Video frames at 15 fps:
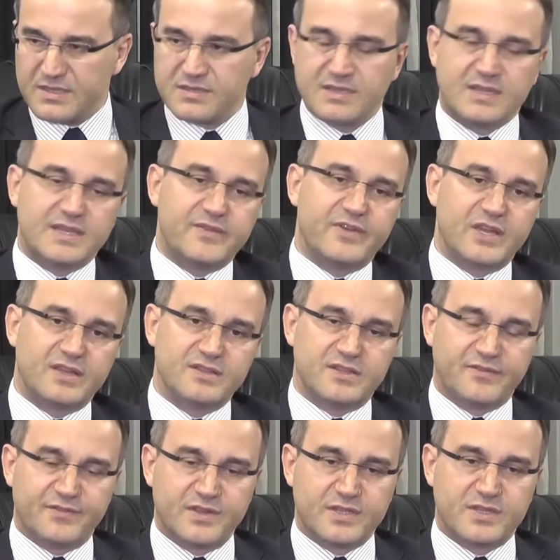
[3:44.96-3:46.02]
living in
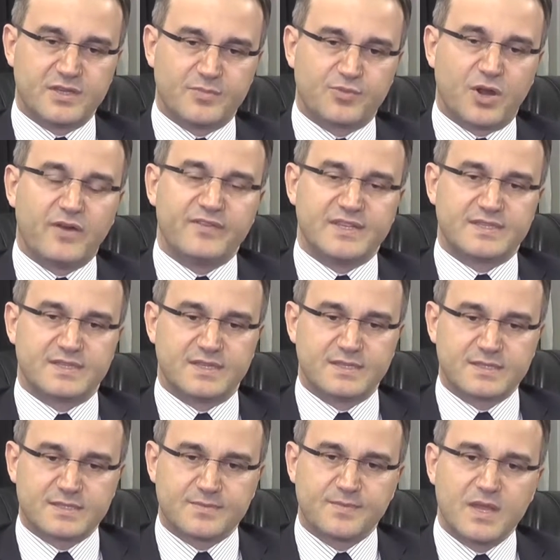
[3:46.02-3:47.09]
different
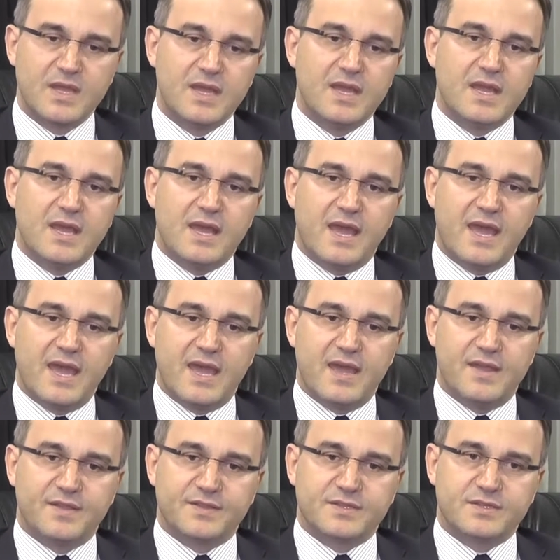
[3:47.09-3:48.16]
provinces.
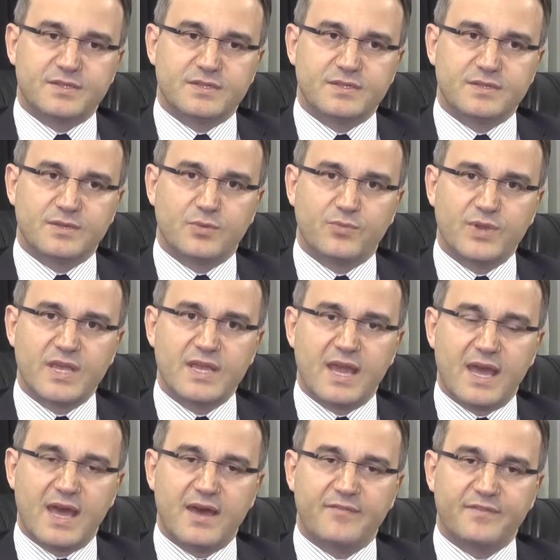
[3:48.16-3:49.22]
And we
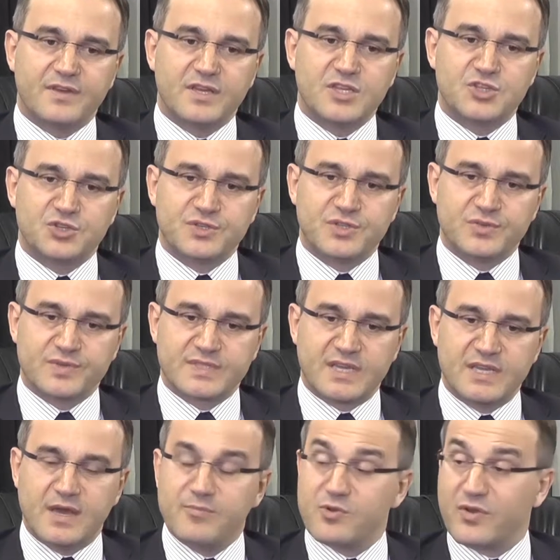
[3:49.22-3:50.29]
have introduced a
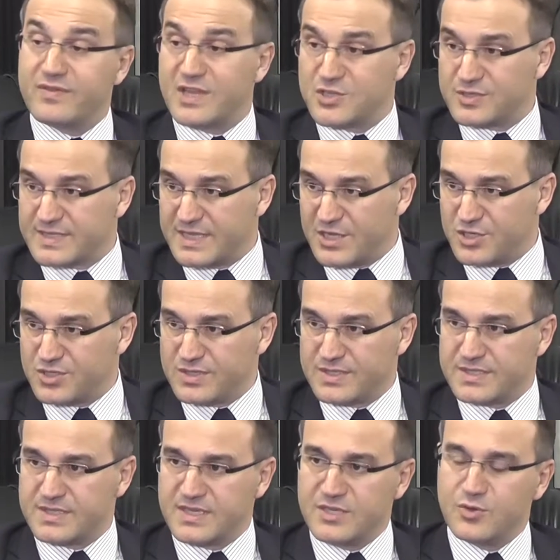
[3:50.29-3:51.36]
number of
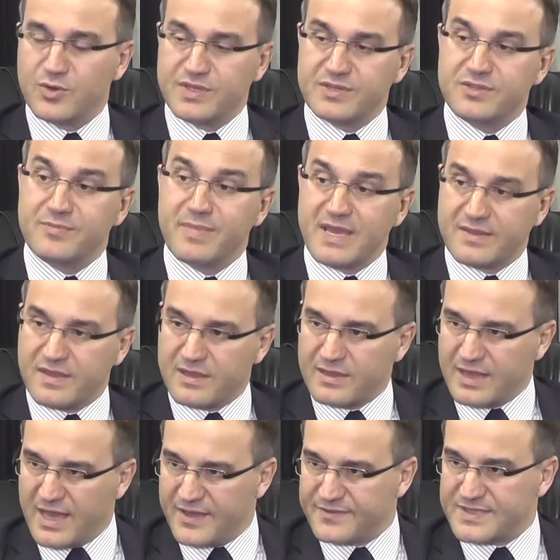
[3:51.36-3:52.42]
legislations in order to make their
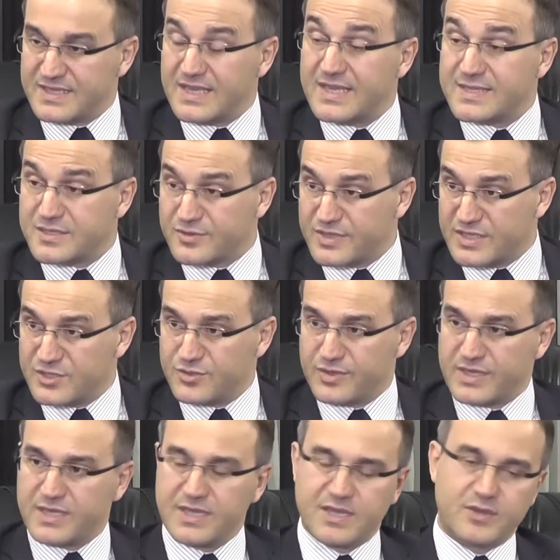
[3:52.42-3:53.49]
lives easier in
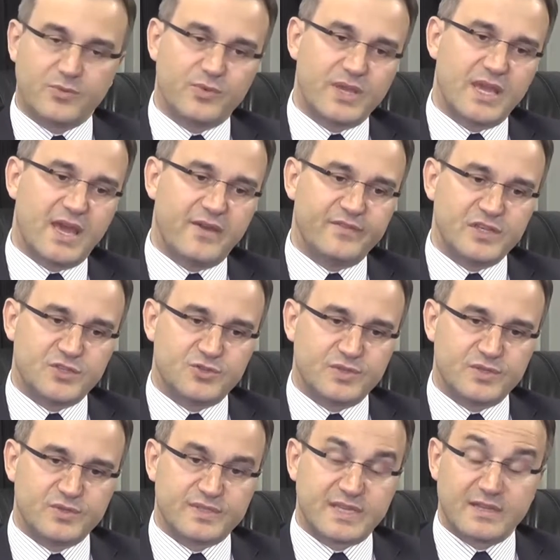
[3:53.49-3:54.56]
Turkey. We have
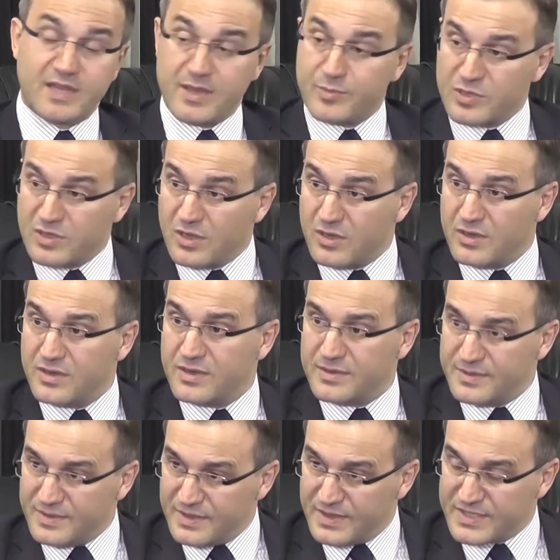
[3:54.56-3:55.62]
introduced a labor law,
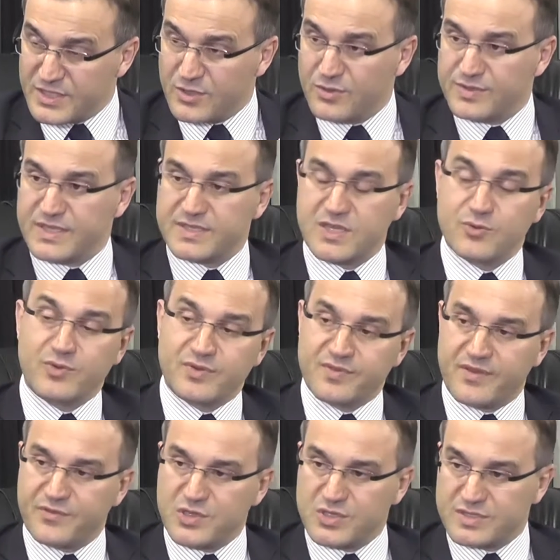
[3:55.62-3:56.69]
so the Syrian
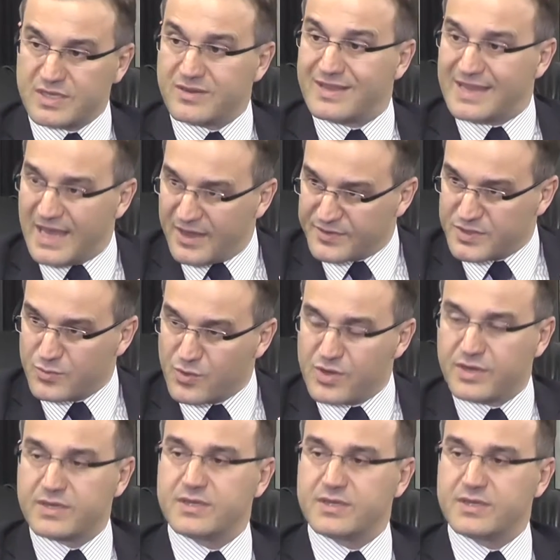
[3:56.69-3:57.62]
refugees are allowed to work.